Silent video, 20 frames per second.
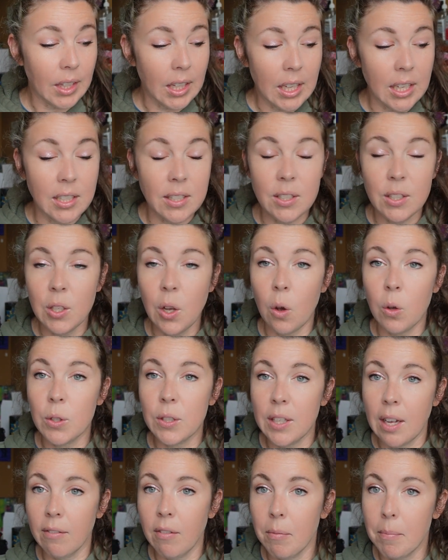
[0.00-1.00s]
And so
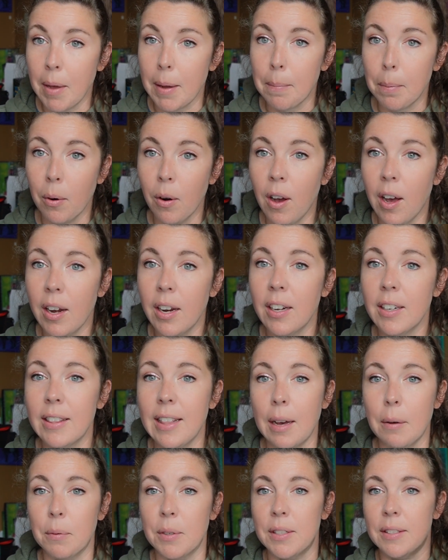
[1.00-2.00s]
some of my product
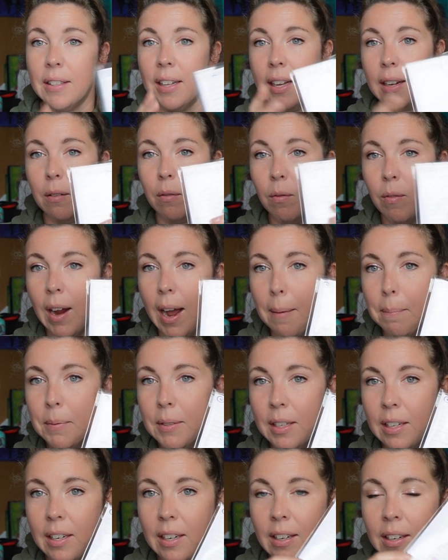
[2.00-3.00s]
that was wrapped
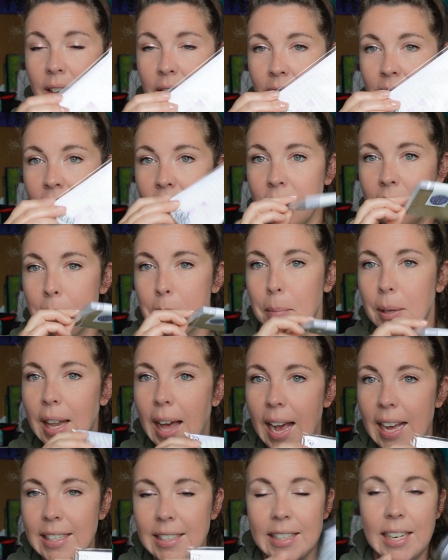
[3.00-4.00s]
in
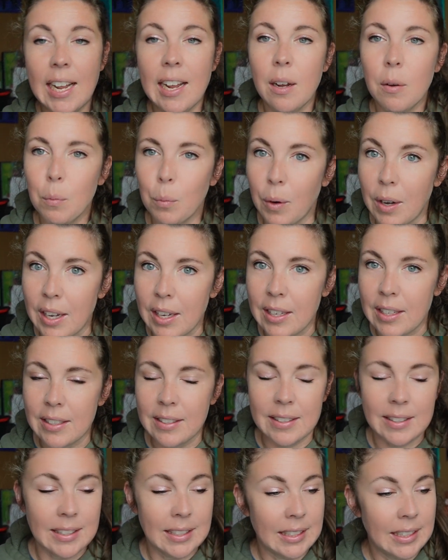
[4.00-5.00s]
plastic
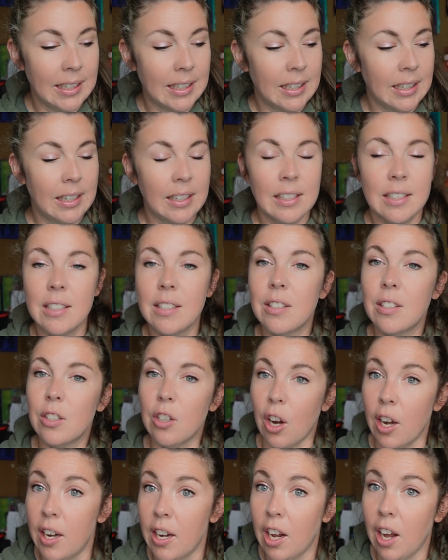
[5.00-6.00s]
was
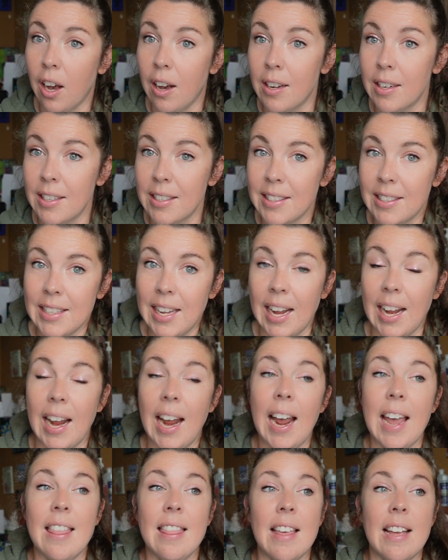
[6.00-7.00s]
starting to condensate.
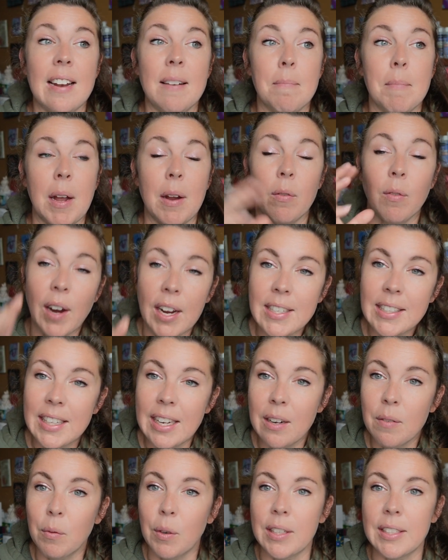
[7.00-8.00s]
And then my
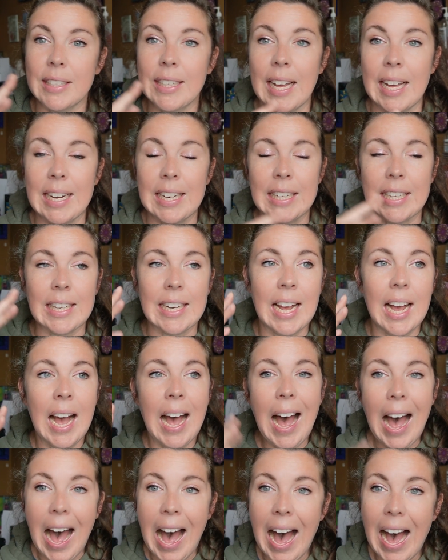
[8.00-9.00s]
resin was getting
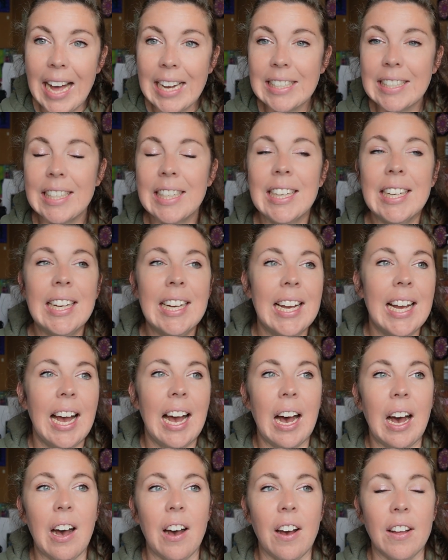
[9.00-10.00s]
hot
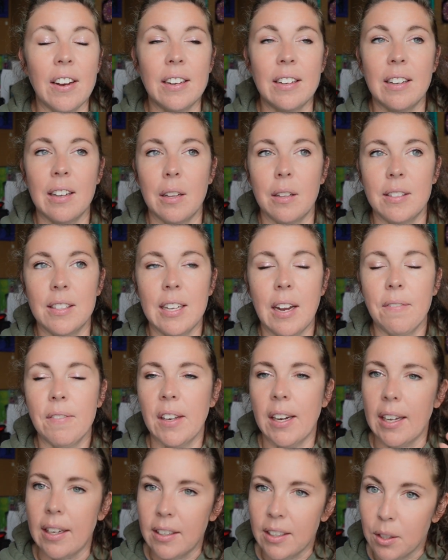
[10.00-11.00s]
on the stuff
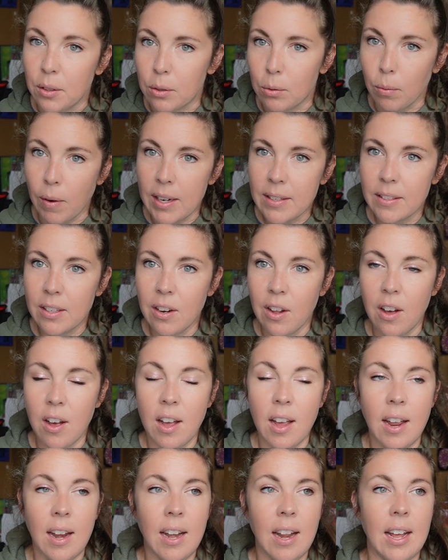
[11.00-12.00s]
that I use resin
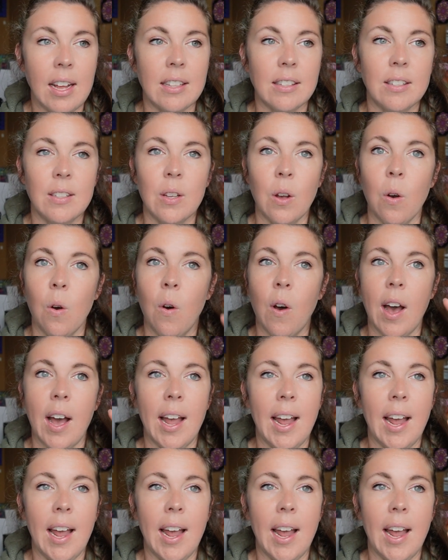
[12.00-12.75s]
on, and so